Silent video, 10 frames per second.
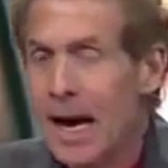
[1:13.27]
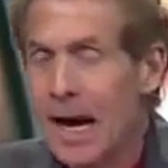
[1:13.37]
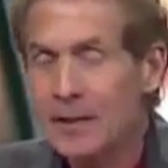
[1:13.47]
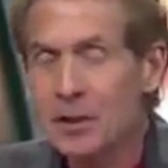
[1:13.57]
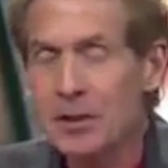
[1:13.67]

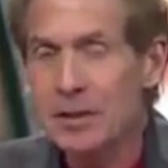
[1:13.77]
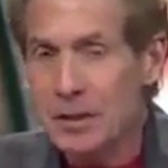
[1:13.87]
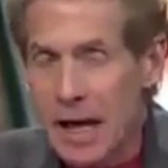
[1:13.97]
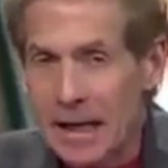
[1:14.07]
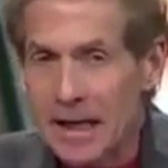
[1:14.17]
I just
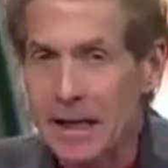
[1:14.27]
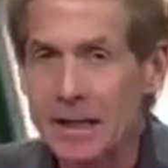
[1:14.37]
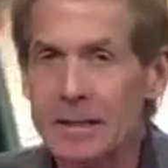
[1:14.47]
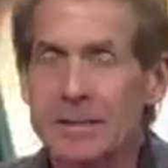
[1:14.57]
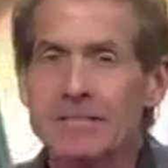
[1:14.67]
like
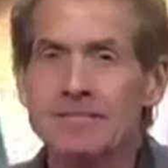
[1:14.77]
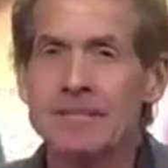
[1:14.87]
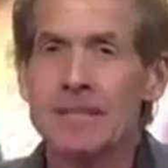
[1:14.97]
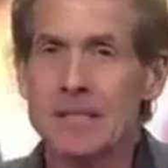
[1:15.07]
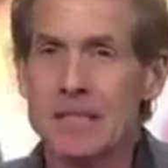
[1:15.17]

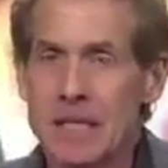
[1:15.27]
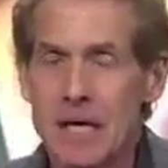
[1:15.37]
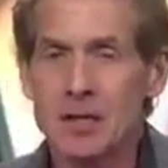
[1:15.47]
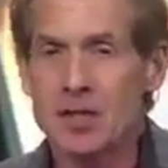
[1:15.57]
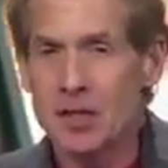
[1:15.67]
the
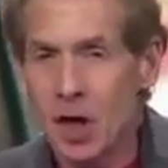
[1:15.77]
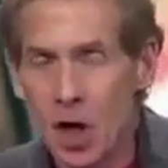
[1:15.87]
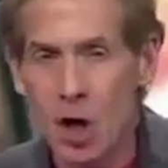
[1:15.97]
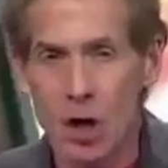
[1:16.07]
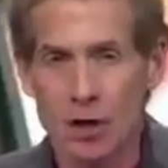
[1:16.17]
guts and
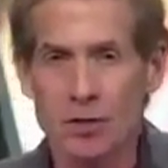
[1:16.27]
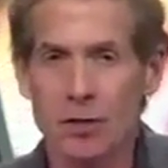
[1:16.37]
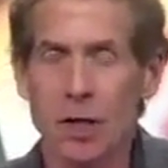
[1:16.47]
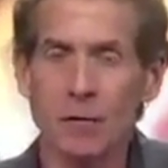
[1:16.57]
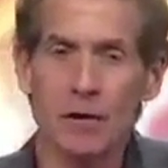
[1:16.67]

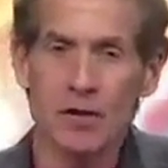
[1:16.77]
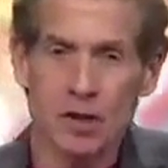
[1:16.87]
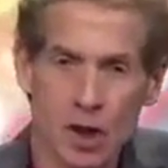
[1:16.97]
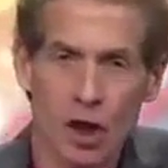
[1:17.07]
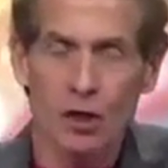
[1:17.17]
heart of
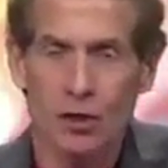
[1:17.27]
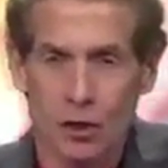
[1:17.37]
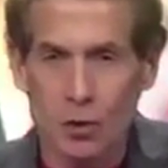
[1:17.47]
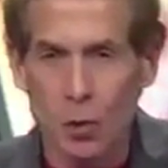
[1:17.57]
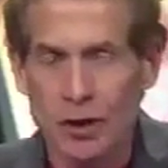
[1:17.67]
this young
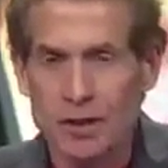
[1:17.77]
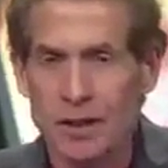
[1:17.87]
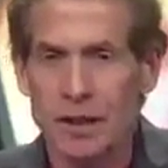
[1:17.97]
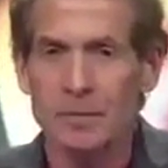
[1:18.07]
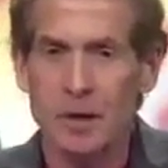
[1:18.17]
Detroit
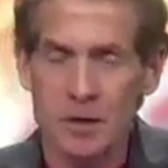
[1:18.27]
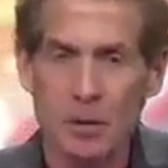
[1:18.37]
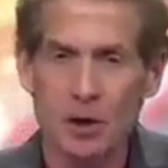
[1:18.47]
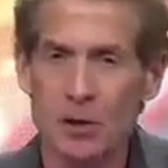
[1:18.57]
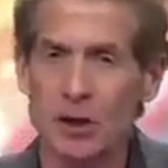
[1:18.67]
team,
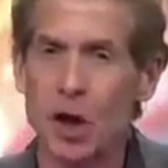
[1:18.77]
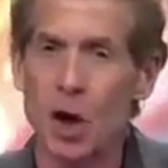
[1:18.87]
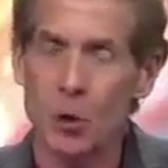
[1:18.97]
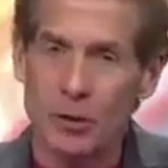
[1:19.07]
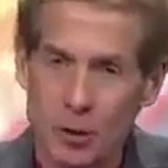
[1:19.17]
especially at
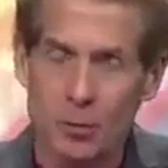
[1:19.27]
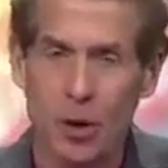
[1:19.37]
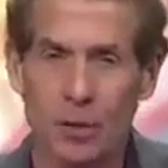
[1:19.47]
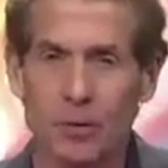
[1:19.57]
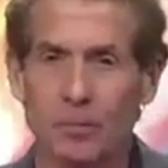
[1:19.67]
home. And you
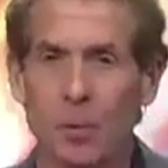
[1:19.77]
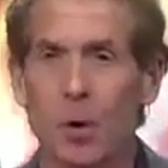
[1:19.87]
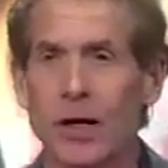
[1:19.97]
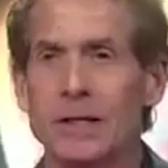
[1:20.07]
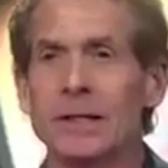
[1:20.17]
brought up the
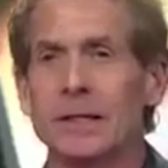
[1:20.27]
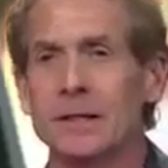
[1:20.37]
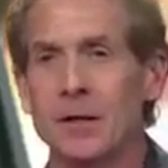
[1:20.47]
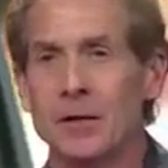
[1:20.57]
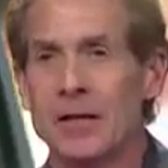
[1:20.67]
point
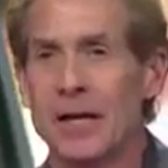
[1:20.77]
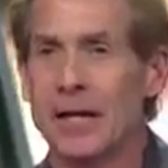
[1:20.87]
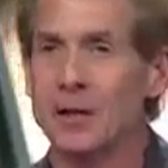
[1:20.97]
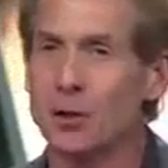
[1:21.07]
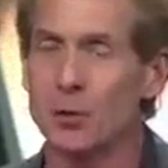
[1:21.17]
the other
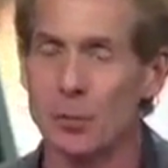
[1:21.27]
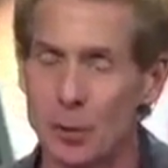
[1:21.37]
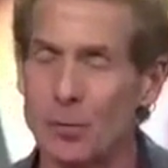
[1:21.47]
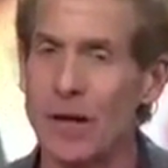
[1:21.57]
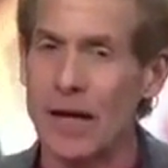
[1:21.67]
day. You
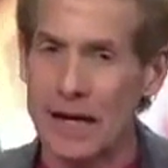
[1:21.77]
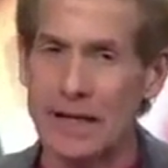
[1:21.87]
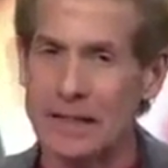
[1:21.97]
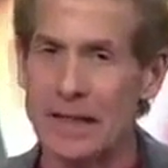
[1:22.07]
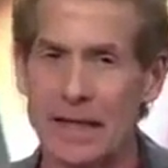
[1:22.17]
remember the
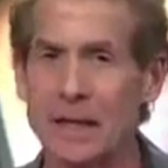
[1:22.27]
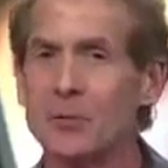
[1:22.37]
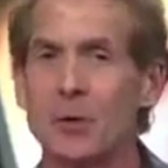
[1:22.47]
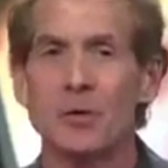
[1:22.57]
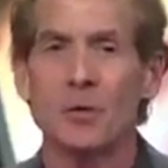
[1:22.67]
heyday
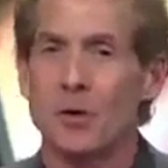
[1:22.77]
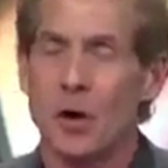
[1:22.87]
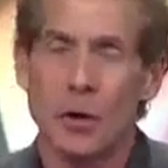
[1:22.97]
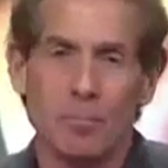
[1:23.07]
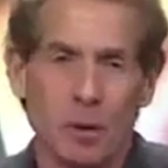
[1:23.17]
with
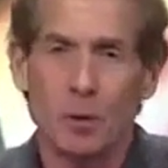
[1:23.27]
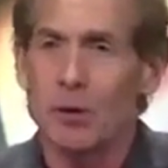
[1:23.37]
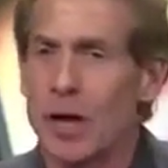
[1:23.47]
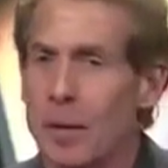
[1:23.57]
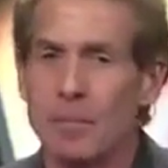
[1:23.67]
all the
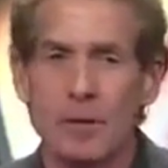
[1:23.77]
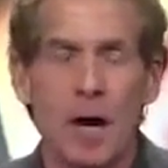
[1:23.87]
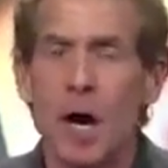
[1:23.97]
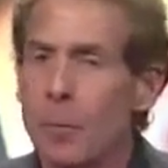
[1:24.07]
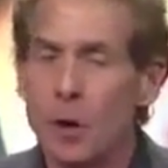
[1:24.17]
build-up and
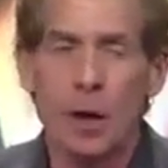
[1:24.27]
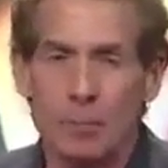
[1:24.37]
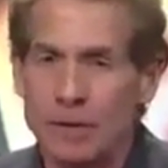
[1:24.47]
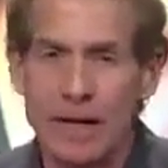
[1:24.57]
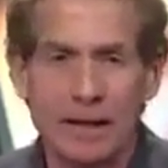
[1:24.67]
the
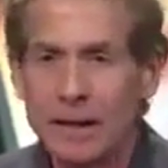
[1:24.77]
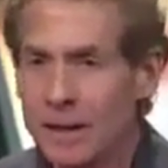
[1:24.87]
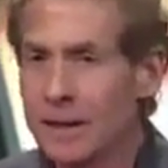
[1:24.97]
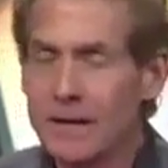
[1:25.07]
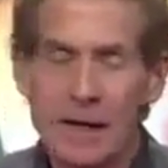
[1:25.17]
hubbub in that
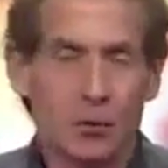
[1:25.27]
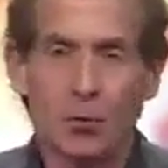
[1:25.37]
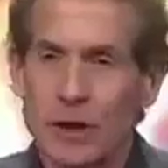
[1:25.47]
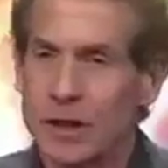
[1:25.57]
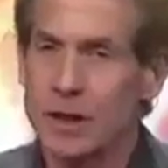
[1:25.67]

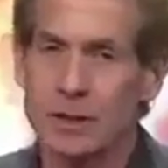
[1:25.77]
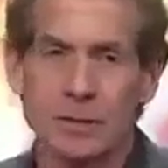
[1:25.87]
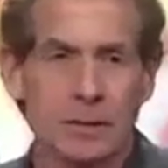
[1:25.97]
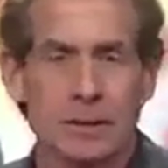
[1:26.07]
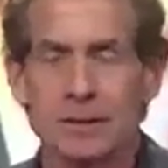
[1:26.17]

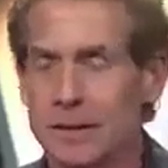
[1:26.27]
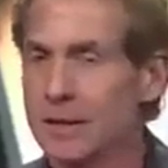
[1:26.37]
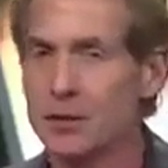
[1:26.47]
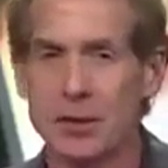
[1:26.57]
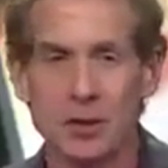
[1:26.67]
arena.
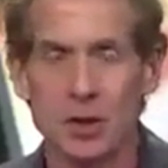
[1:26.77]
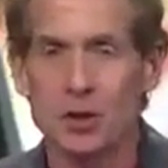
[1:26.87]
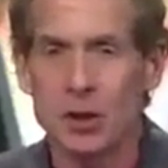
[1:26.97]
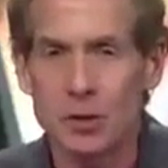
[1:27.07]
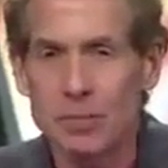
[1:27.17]
It
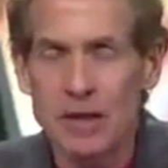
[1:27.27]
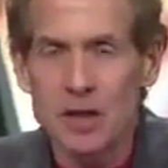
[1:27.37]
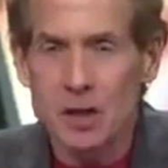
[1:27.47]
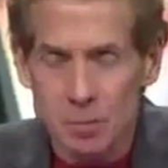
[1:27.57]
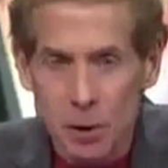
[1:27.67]
just could be
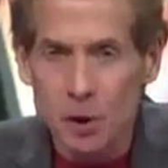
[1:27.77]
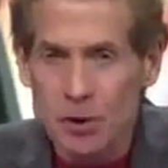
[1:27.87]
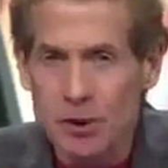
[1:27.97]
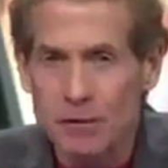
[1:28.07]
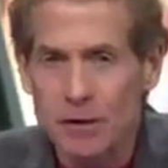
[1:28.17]

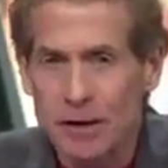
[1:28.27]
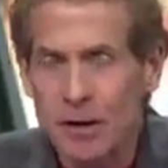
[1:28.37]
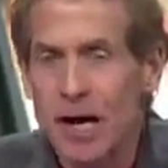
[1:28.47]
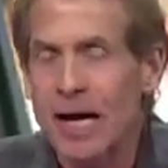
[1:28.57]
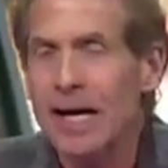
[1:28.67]
explosive in
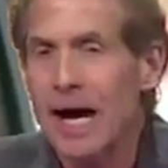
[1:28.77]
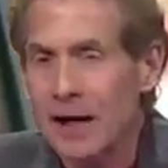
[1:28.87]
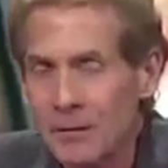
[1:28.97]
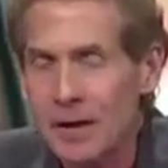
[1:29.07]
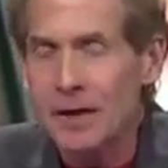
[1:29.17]
there.
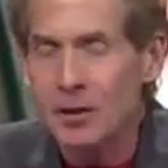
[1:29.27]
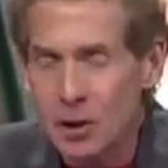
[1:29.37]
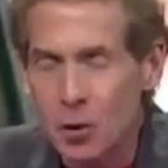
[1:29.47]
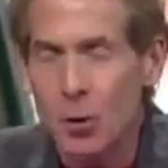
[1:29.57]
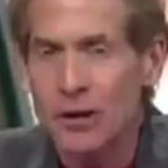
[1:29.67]
I think
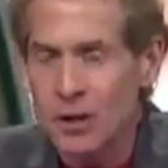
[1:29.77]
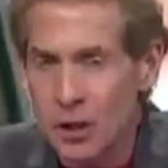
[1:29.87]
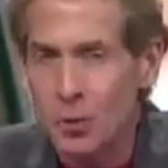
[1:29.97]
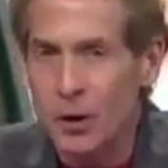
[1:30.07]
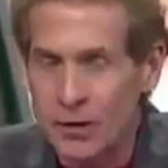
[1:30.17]
Detroit's
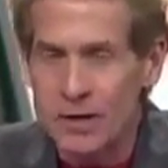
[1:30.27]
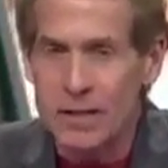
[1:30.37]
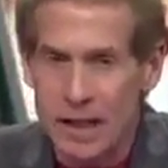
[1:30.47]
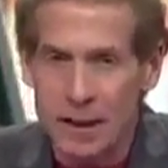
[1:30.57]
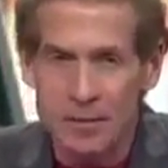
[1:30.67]
going to win
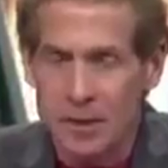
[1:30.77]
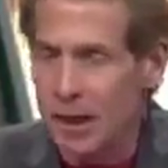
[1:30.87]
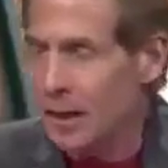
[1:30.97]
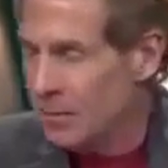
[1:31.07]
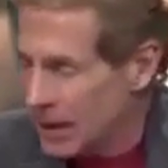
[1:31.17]
this game
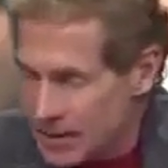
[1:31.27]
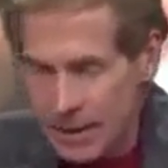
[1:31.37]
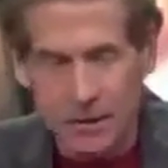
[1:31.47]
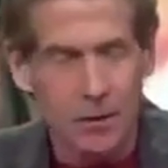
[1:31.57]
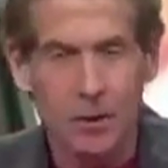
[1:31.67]
tonight. I'm not
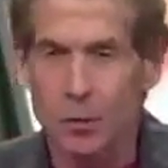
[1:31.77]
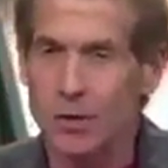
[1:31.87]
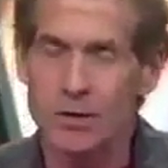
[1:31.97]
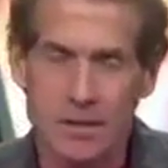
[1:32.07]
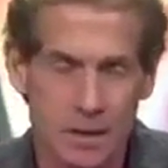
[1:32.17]
saying they're going to
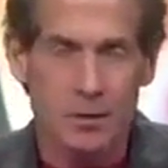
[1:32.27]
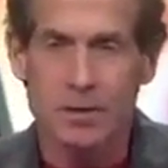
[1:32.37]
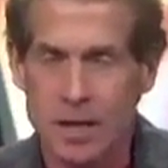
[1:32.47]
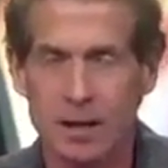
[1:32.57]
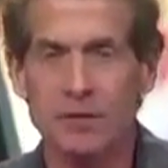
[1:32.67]
win the
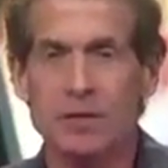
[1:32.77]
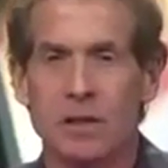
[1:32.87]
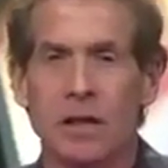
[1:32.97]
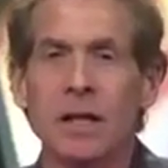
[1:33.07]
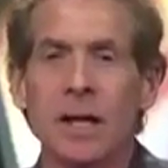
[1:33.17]
series,
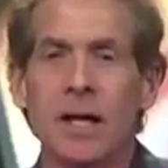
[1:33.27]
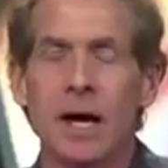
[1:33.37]
obviously.